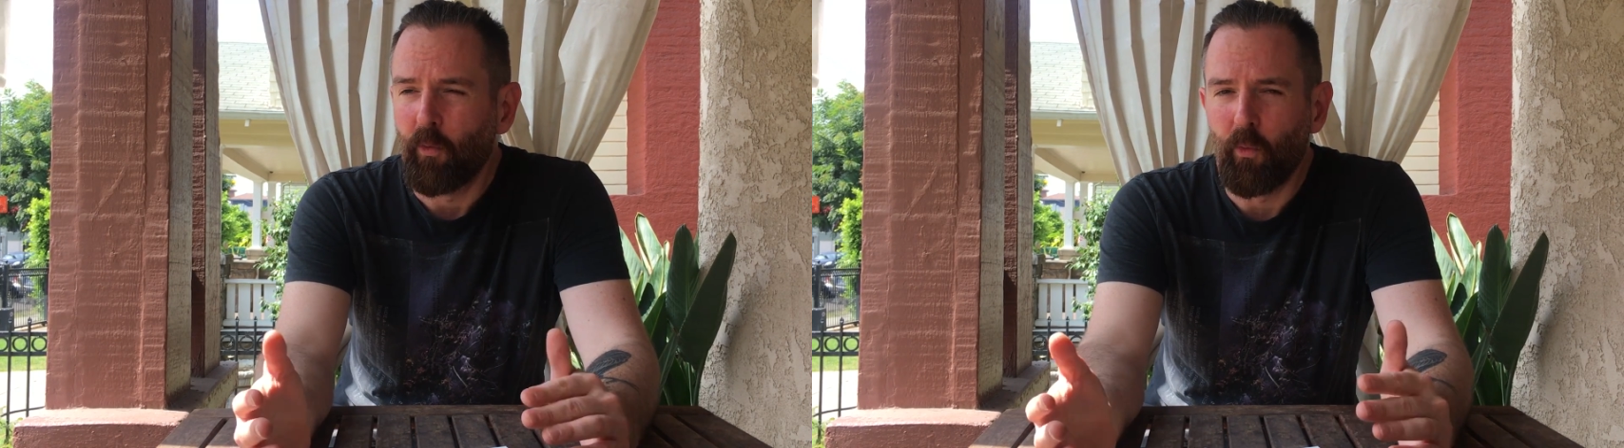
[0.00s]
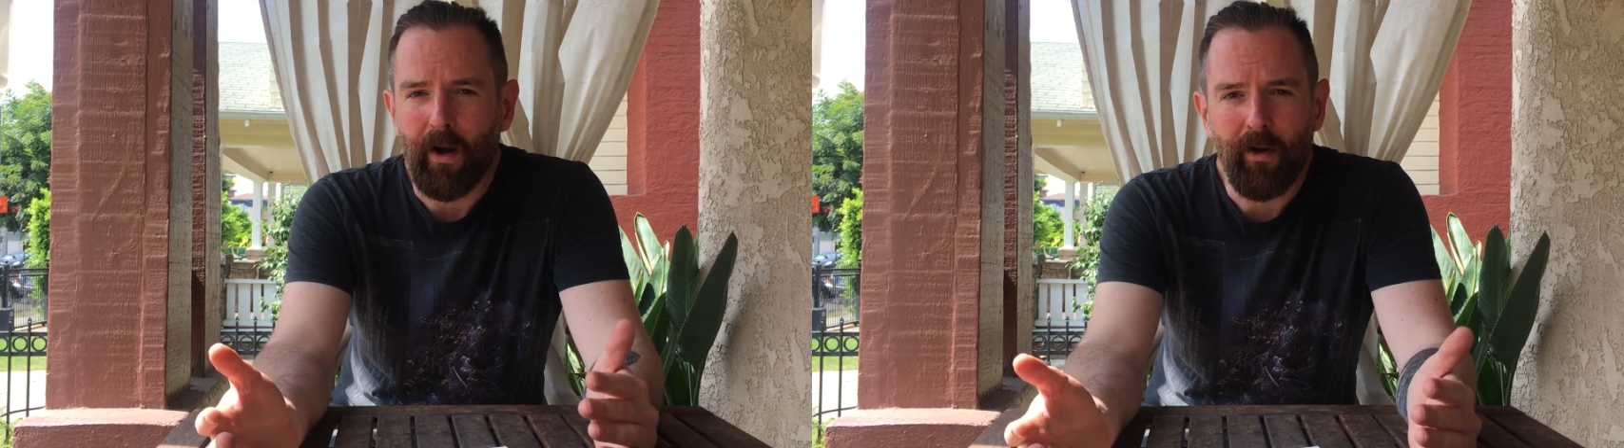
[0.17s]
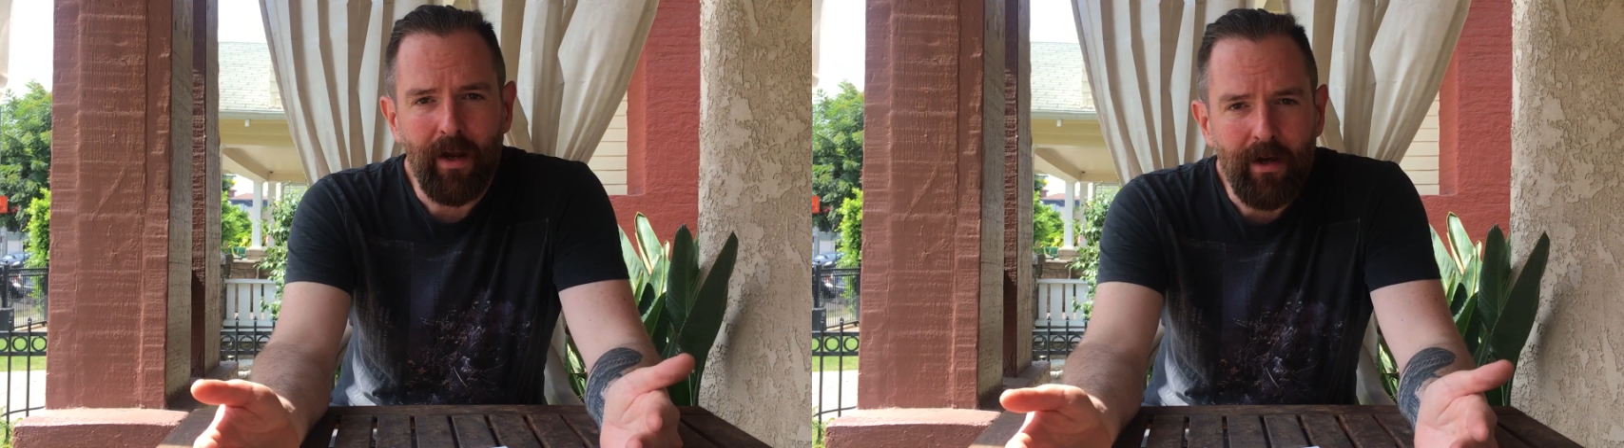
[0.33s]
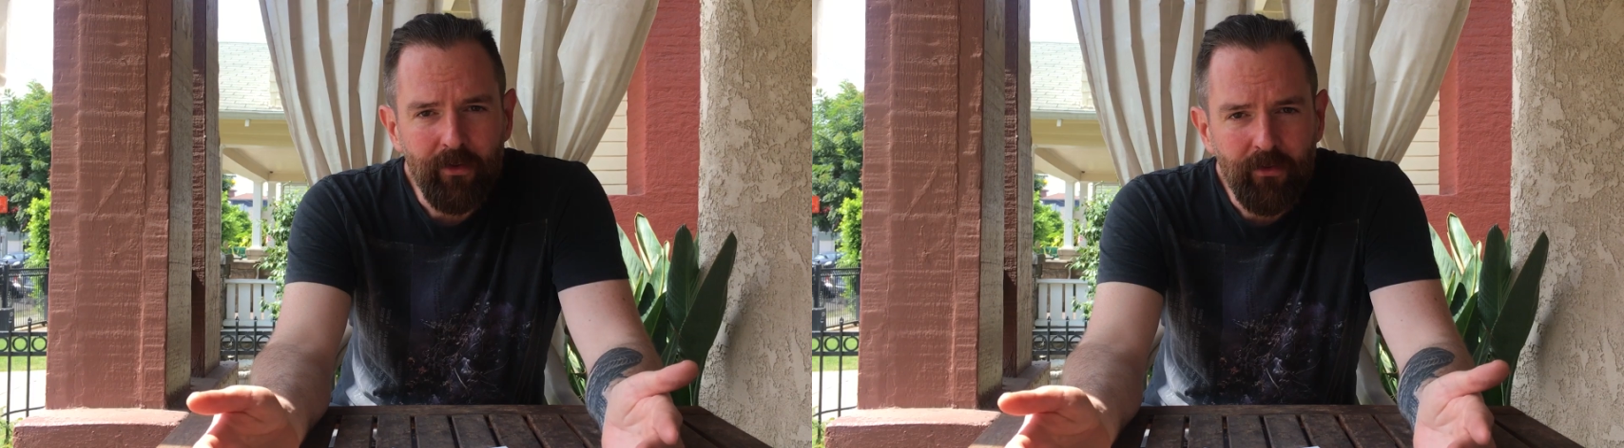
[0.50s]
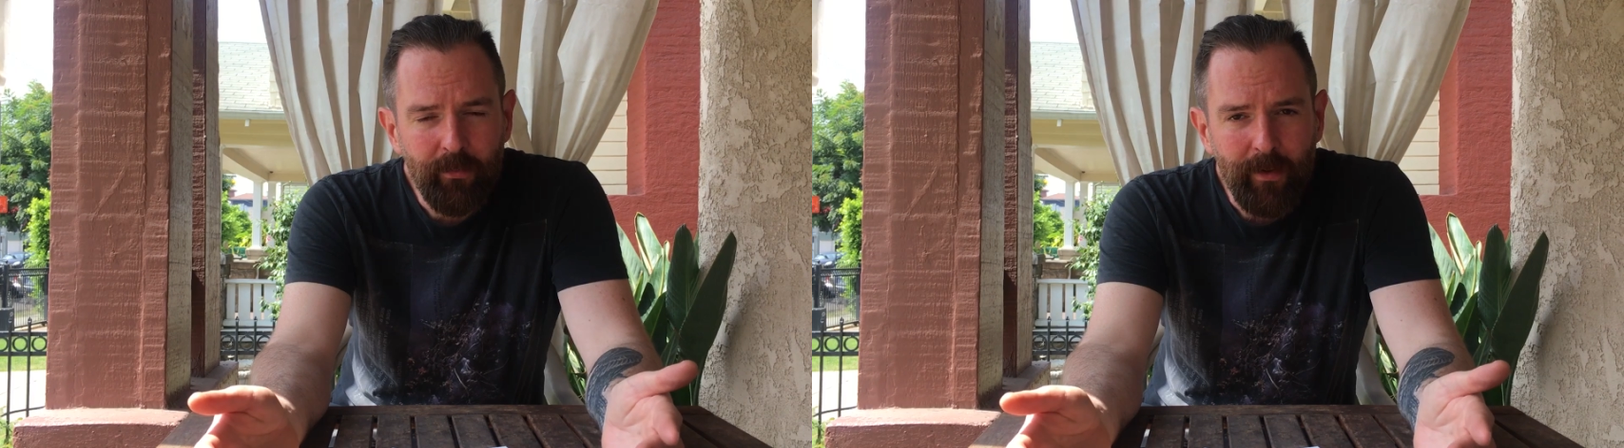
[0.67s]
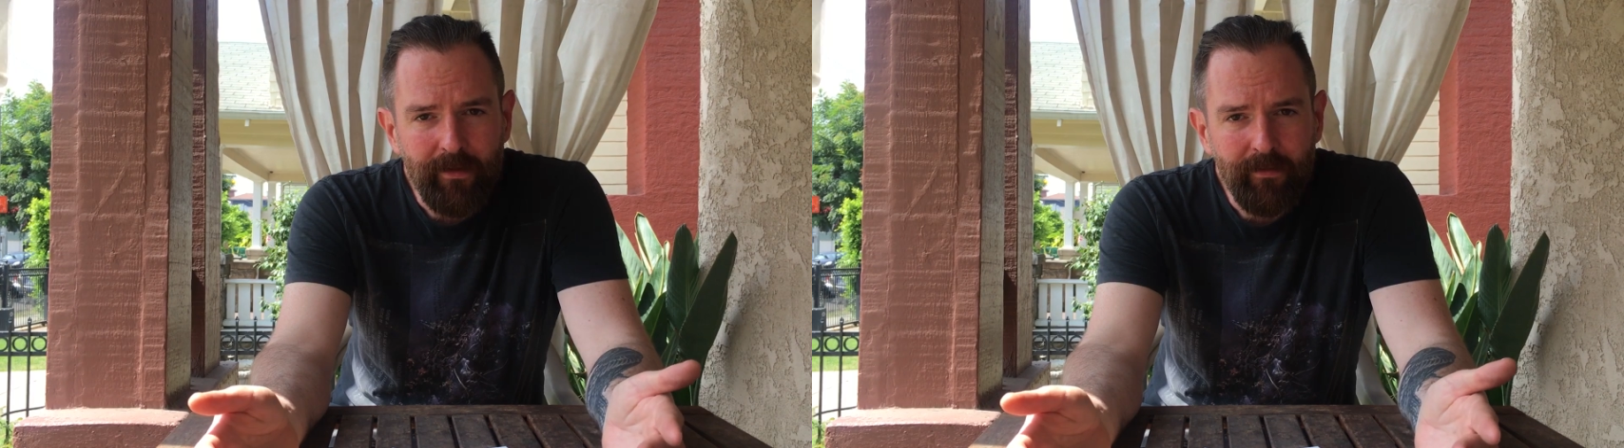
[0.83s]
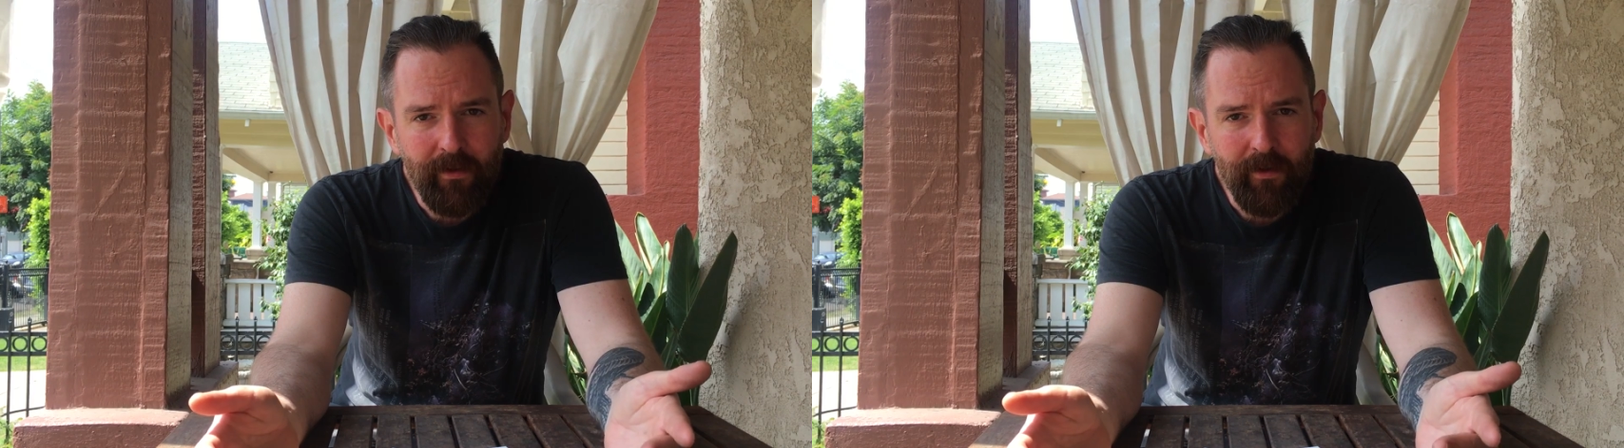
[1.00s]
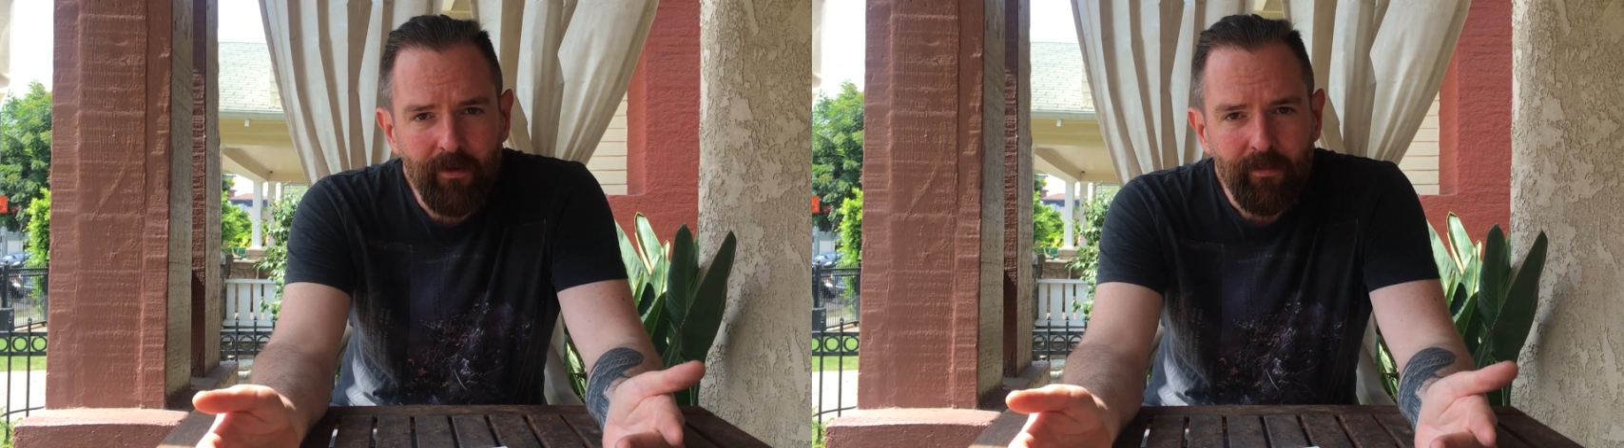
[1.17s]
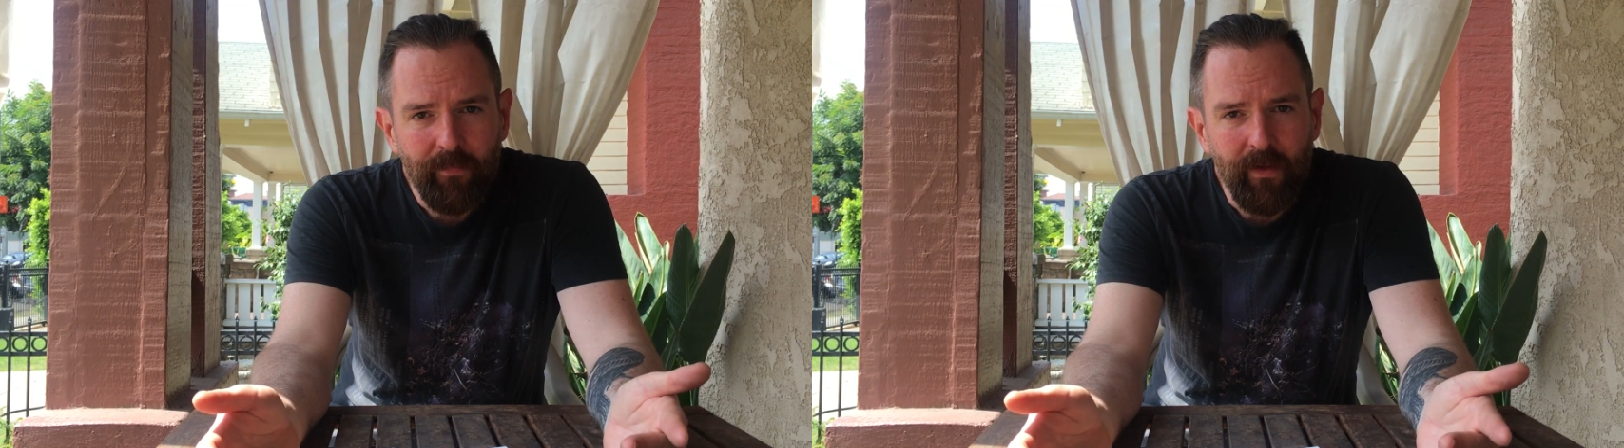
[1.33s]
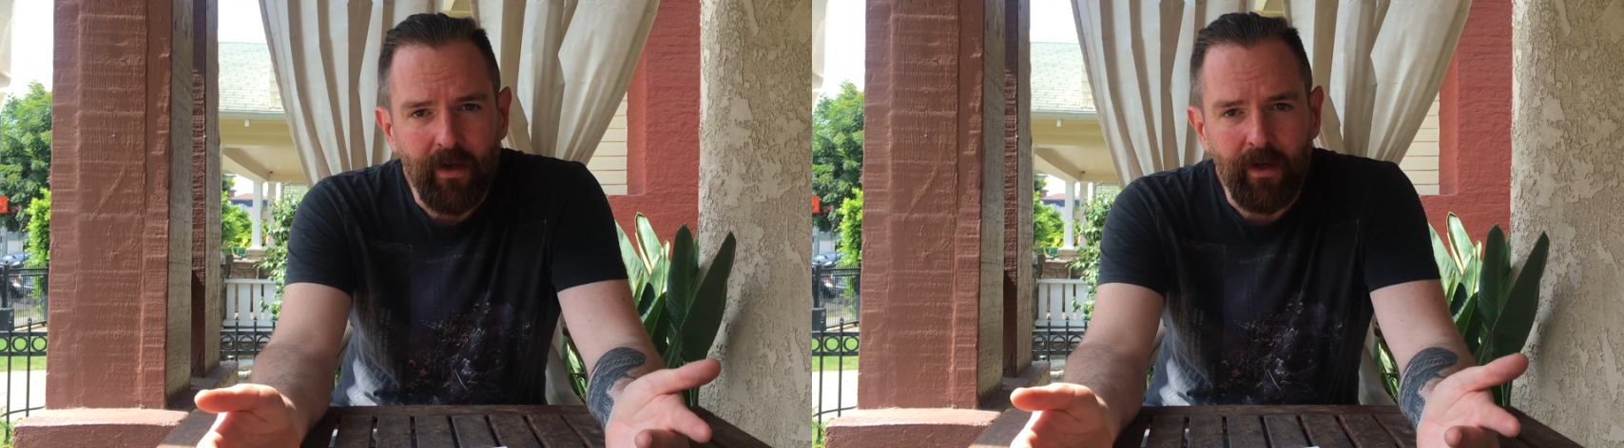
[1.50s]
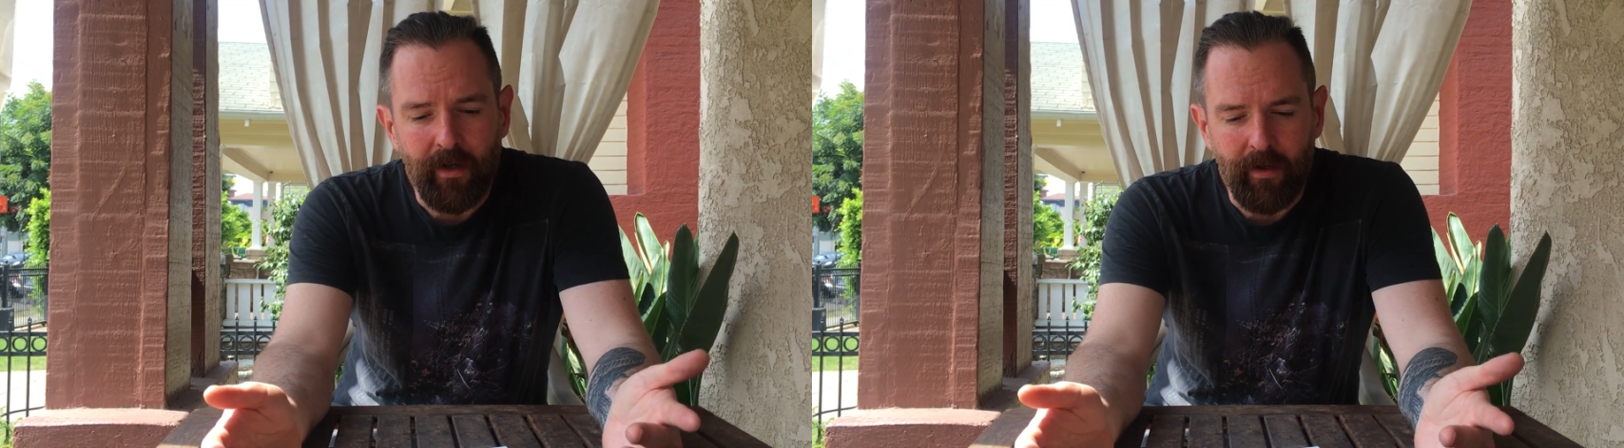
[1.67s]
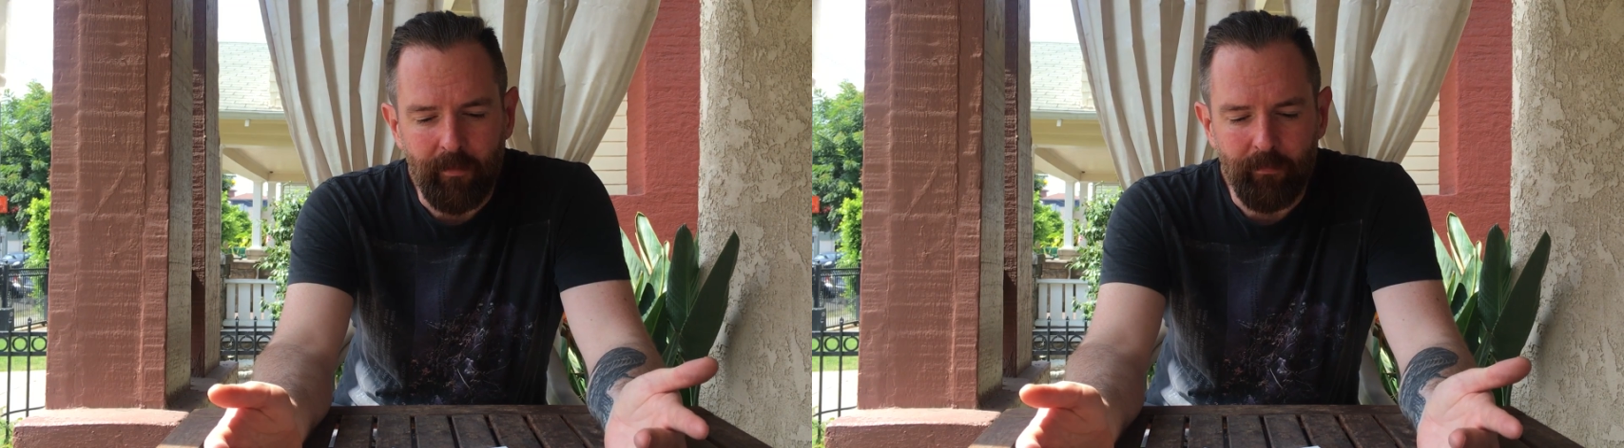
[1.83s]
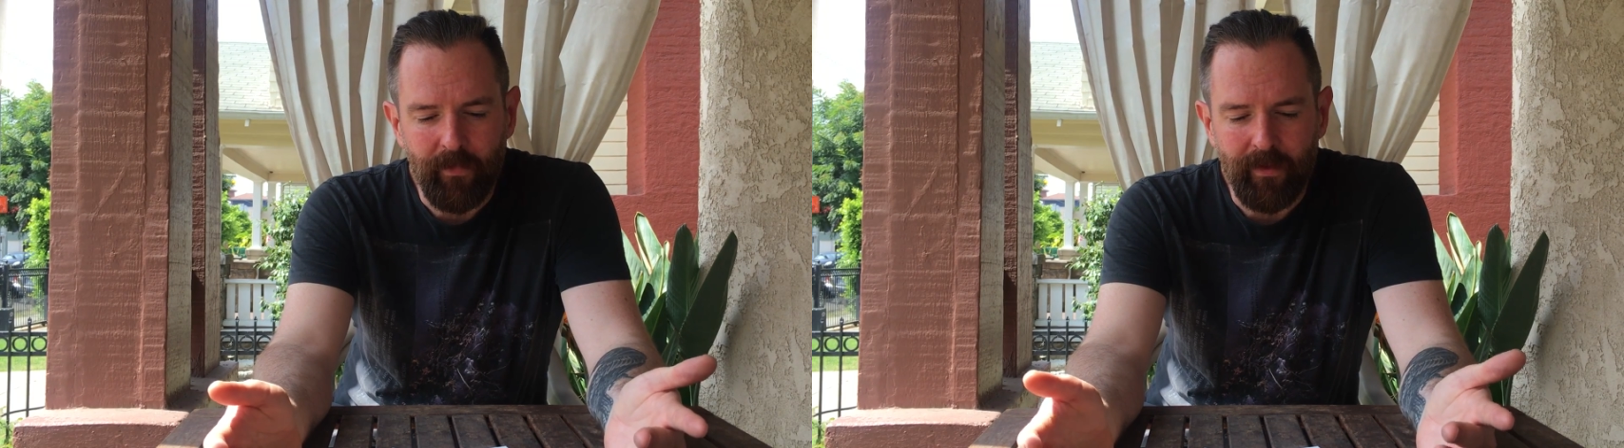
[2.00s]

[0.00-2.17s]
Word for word: warehouse space here um,